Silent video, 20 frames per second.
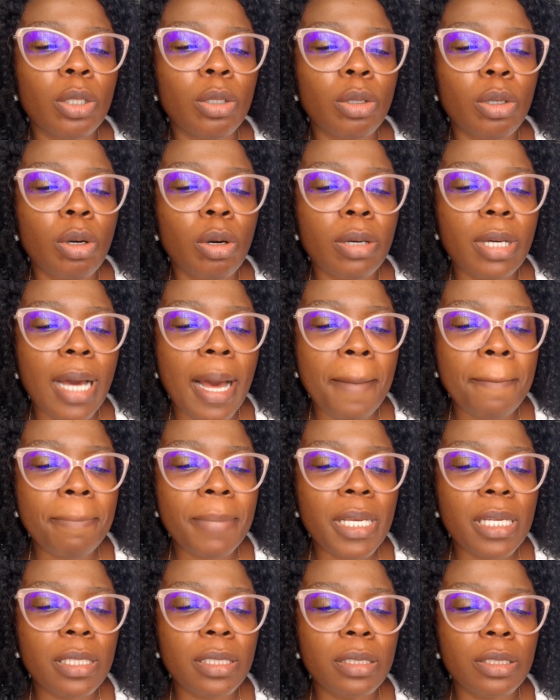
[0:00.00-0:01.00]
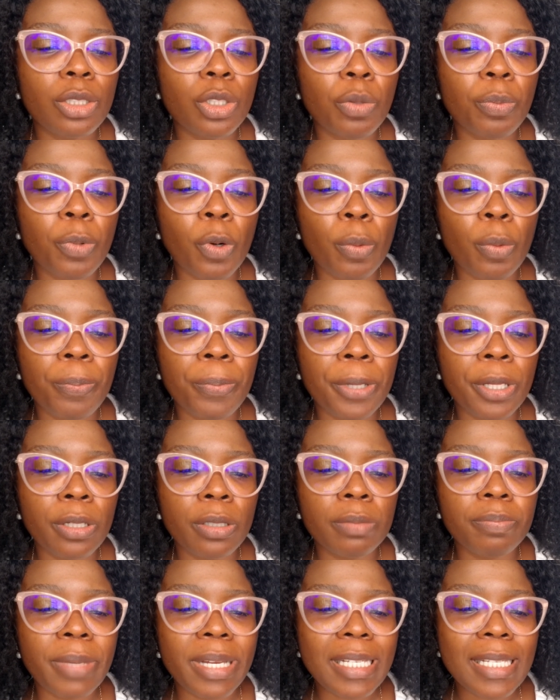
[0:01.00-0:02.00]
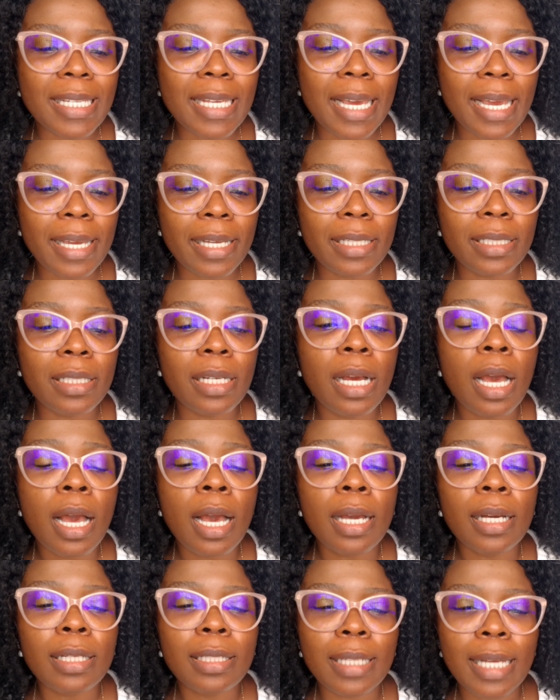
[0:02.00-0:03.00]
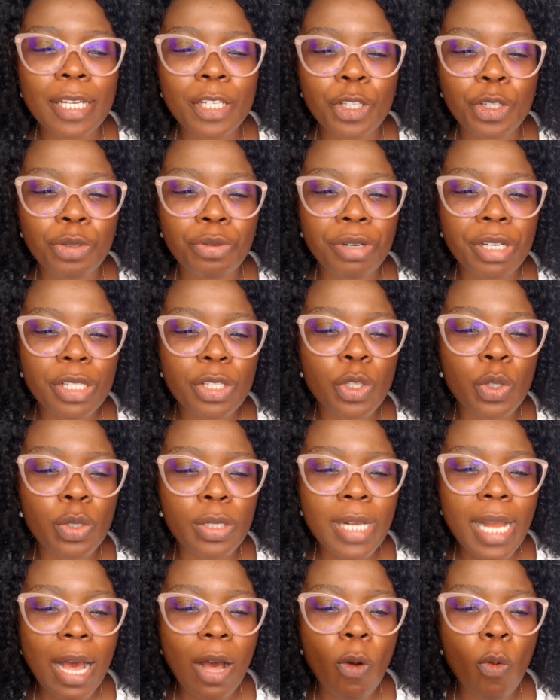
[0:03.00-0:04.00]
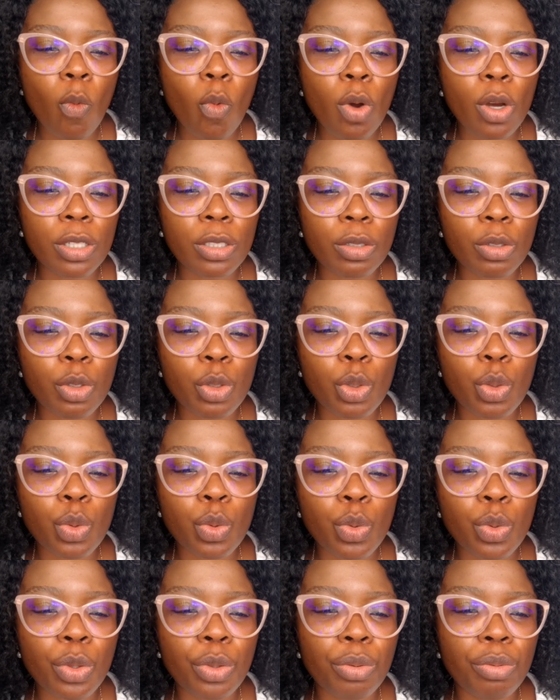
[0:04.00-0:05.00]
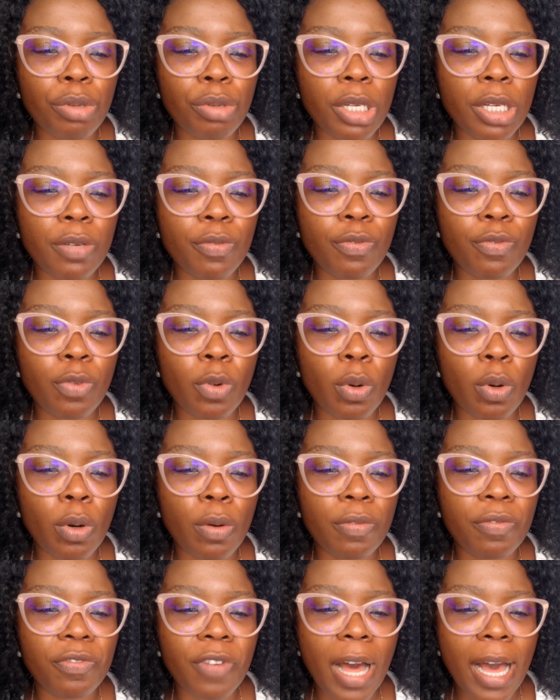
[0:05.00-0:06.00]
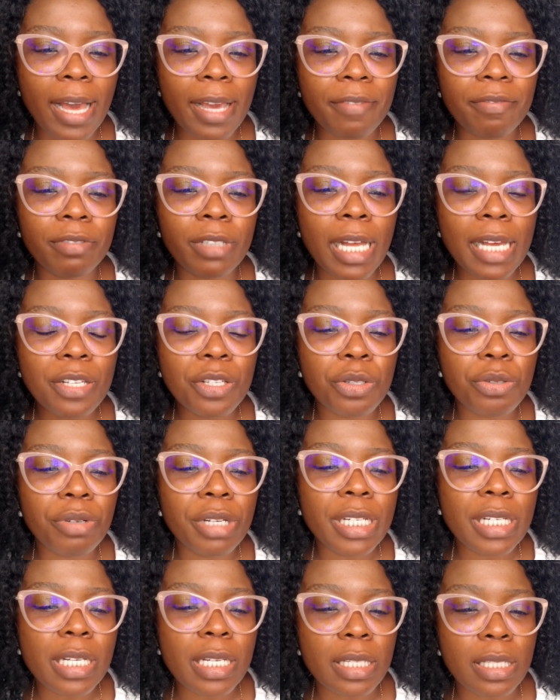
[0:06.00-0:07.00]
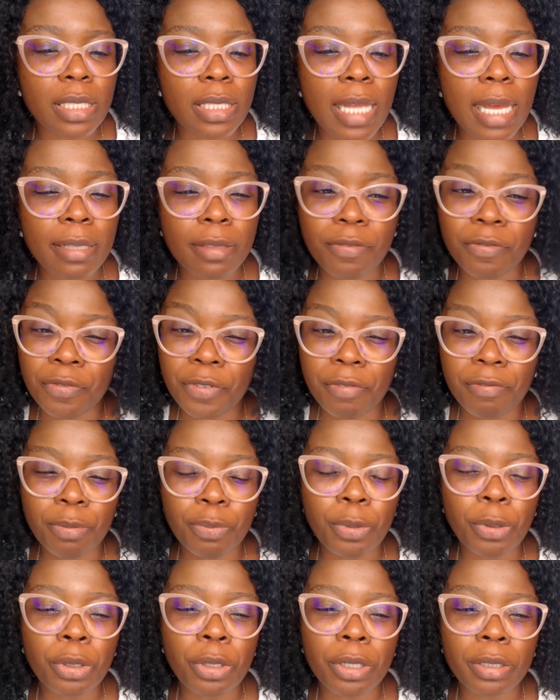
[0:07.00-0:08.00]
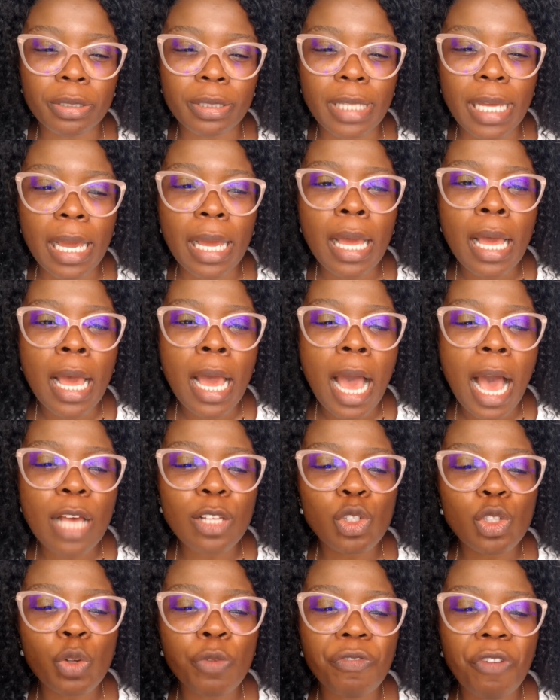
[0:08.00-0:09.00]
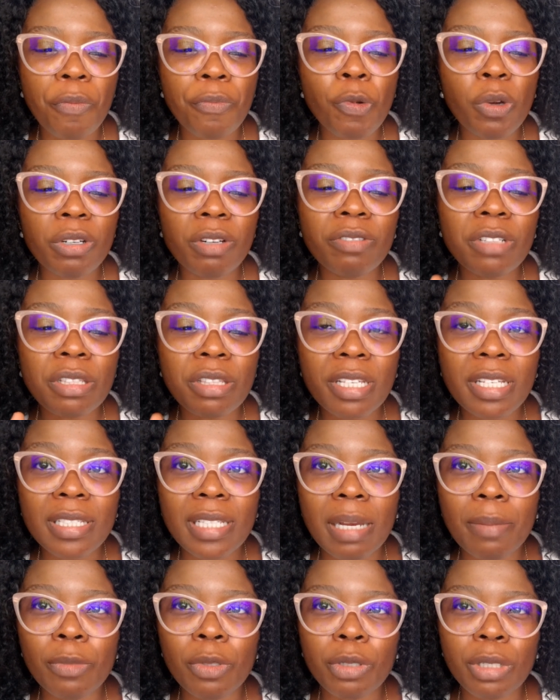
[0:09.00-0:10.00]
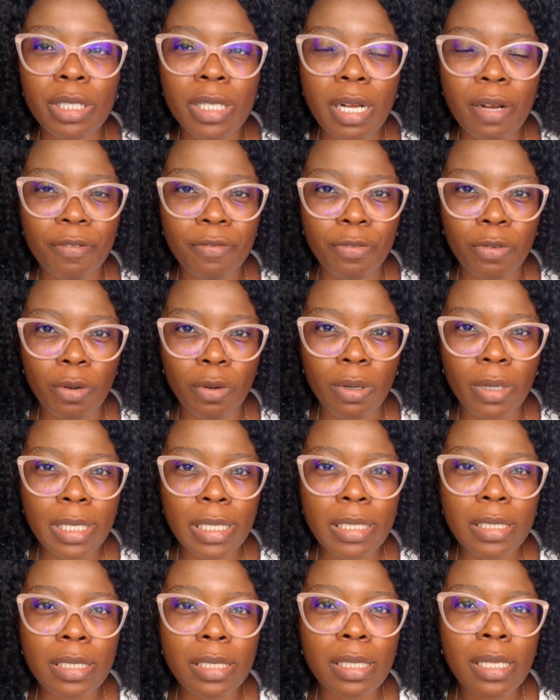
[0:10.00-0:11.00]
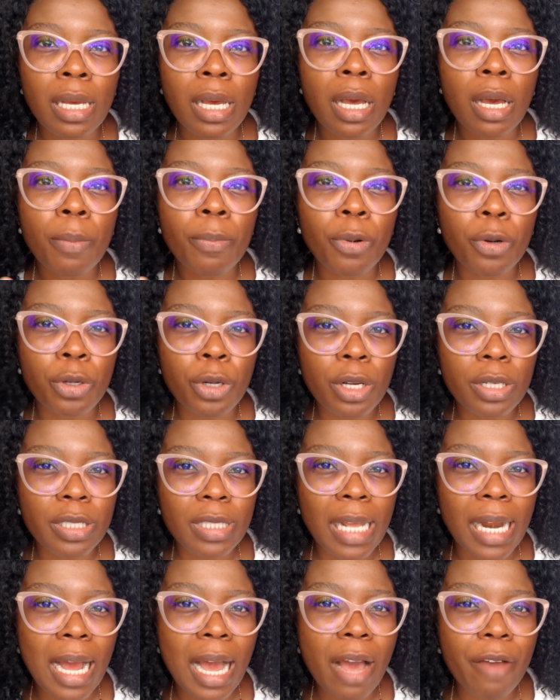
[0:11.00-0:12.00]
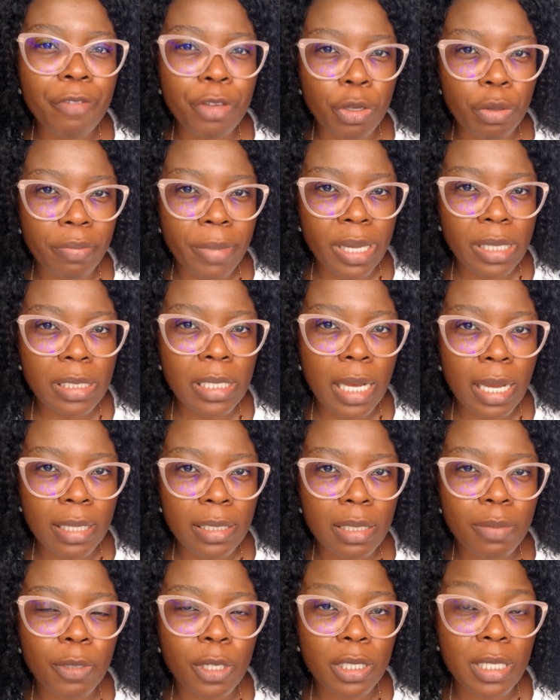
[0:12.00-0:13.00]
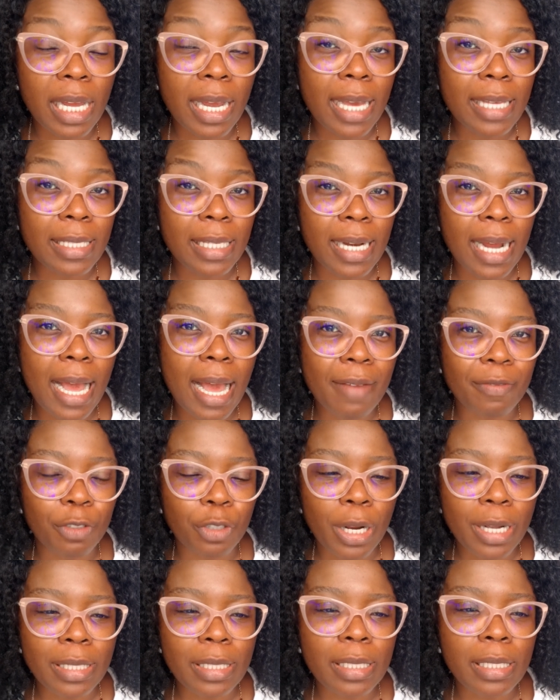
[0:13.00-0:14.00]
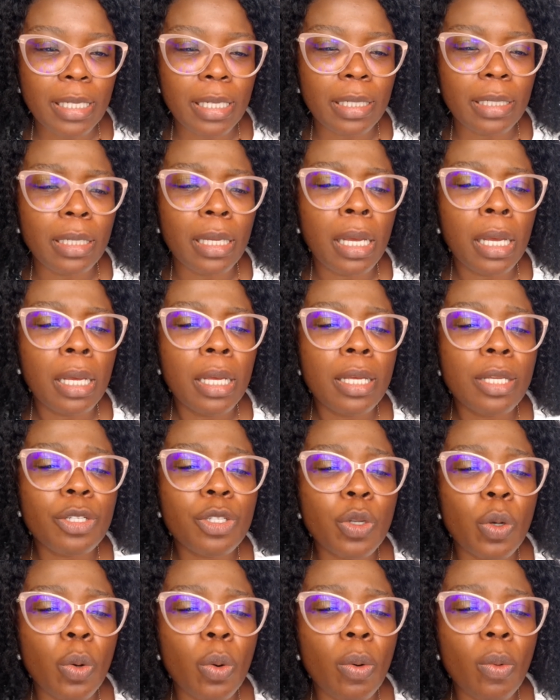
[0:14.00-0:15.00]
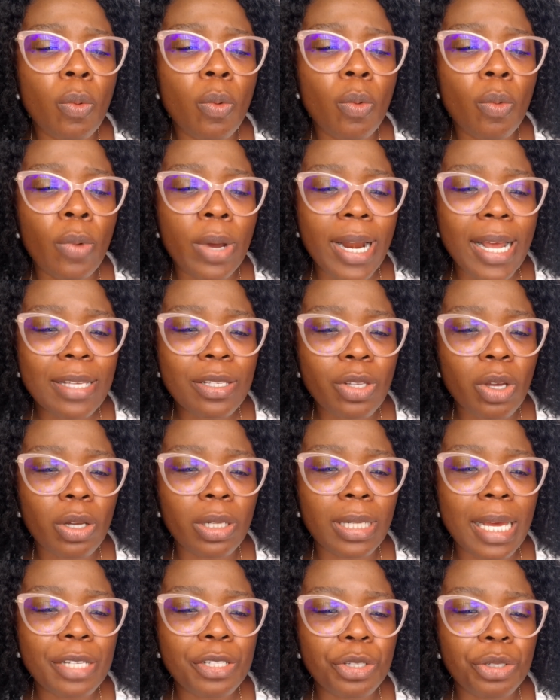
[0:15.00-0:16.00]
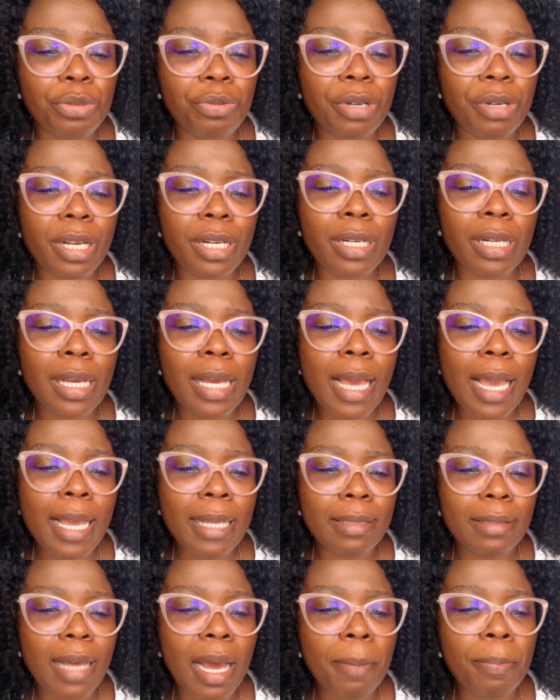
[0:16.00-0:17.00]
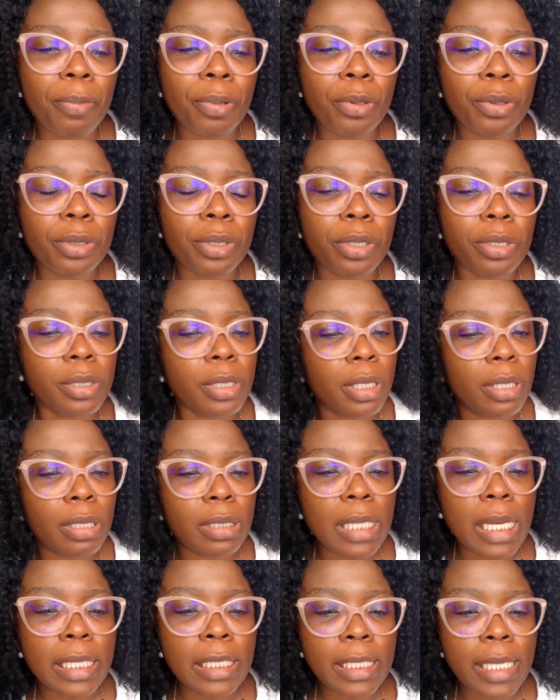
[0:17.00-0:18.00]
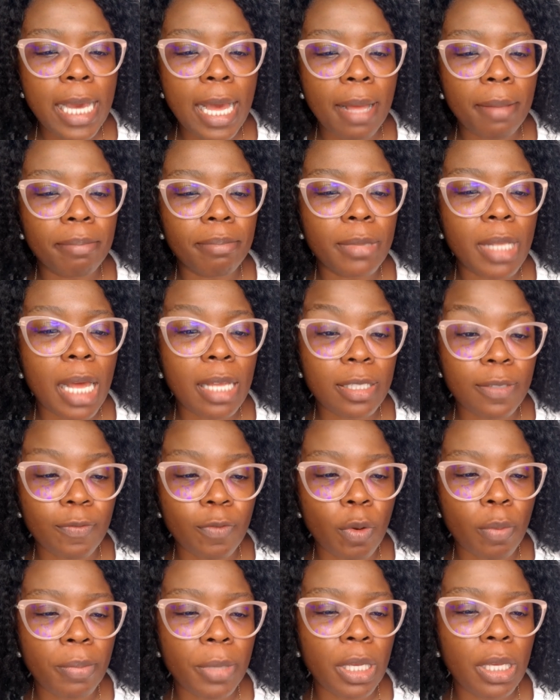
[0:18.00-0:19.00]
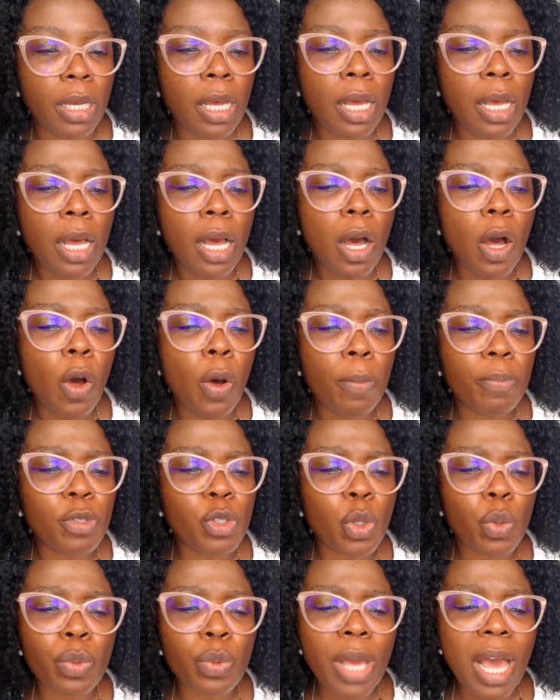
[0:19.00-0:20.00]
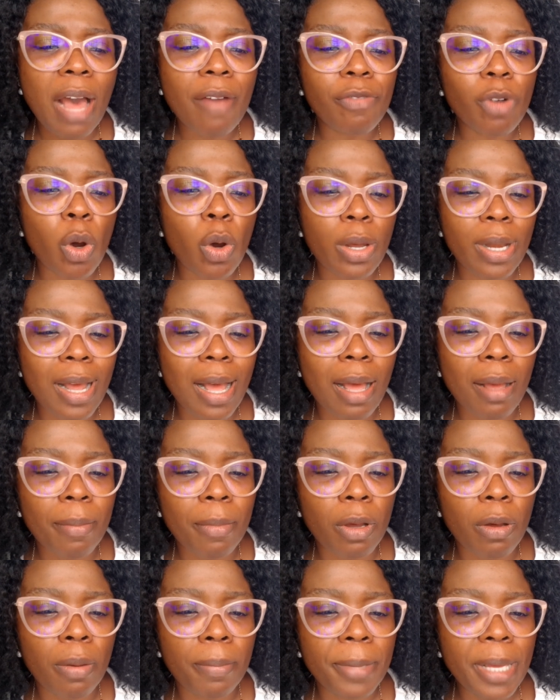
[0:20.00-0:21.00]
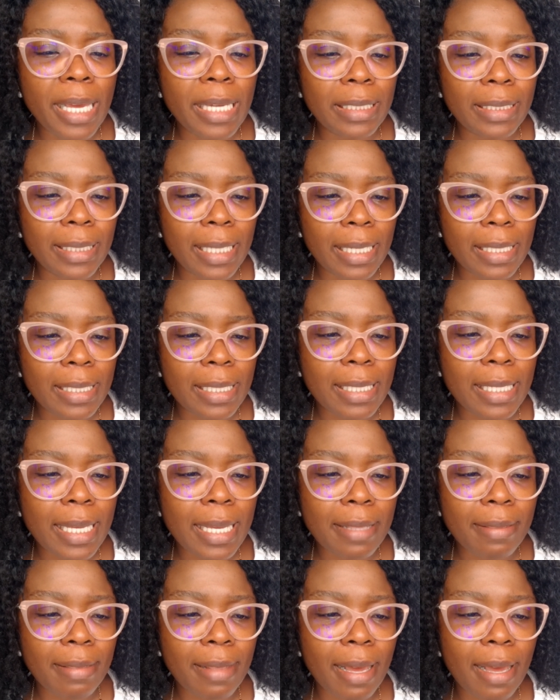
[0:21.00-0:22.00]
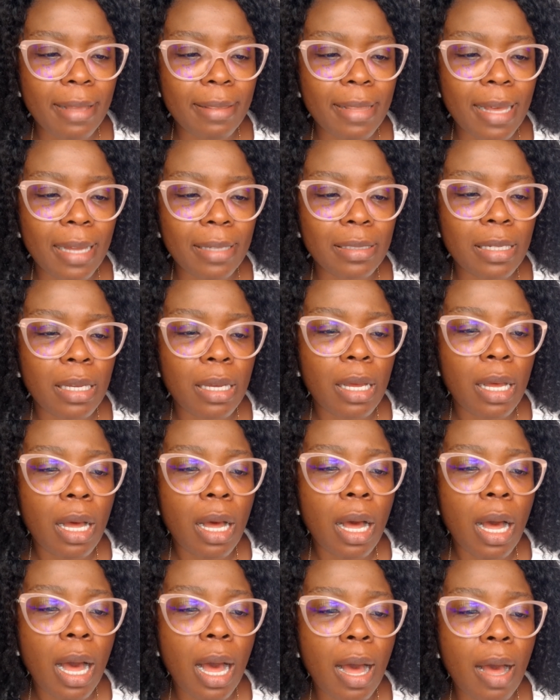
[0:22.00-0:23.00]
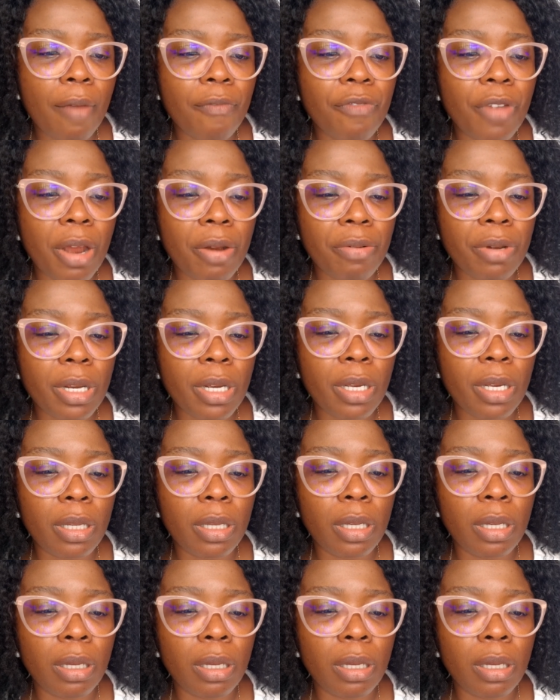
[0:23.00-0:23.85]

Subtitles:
Cocamidopropyl betaine, glycerin. So now 1, 2, 3, 4, 5. Glycerin is like the 5th product there. And so for me, one of the things I'm looking out for is products that have humectants, because like I said, I have dry skin. So when I saw glycerin in that product, and I was like, yeah, that's for me. So we have other agents in there that are very